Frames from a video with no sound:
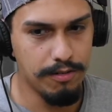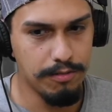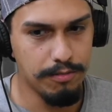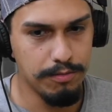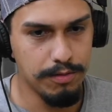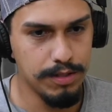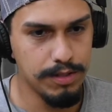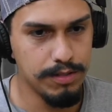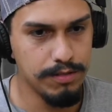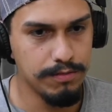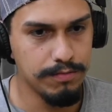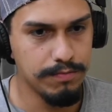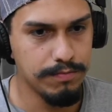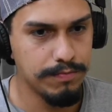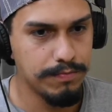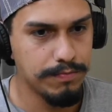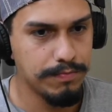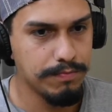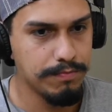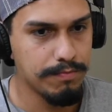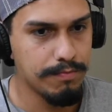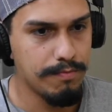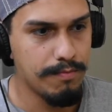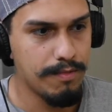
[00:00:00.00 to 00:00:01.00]
well,
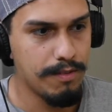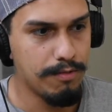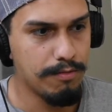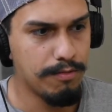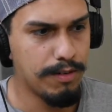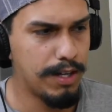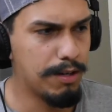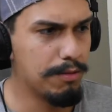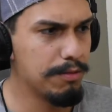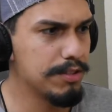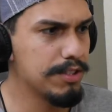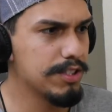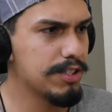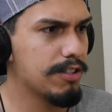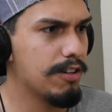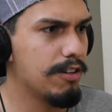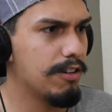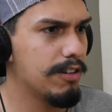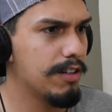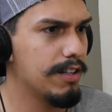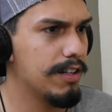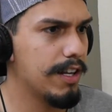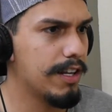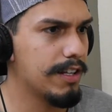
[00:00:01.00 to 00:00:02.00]
why don't we just
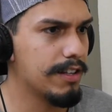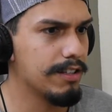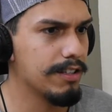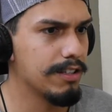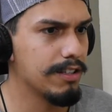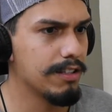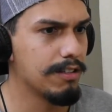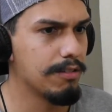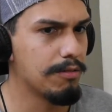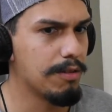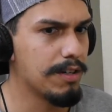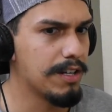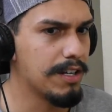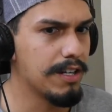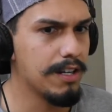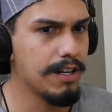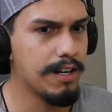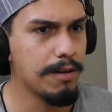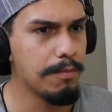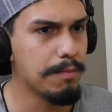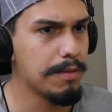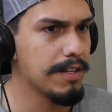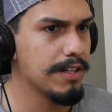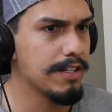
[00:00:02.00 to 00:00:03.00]
call it like the Ricky
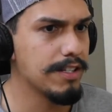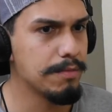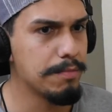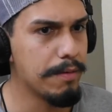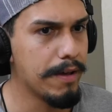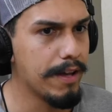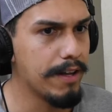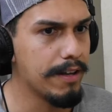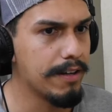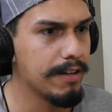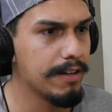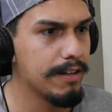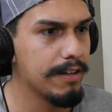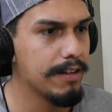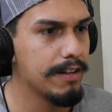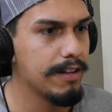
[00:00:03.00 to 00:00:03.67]
Ramirez Band?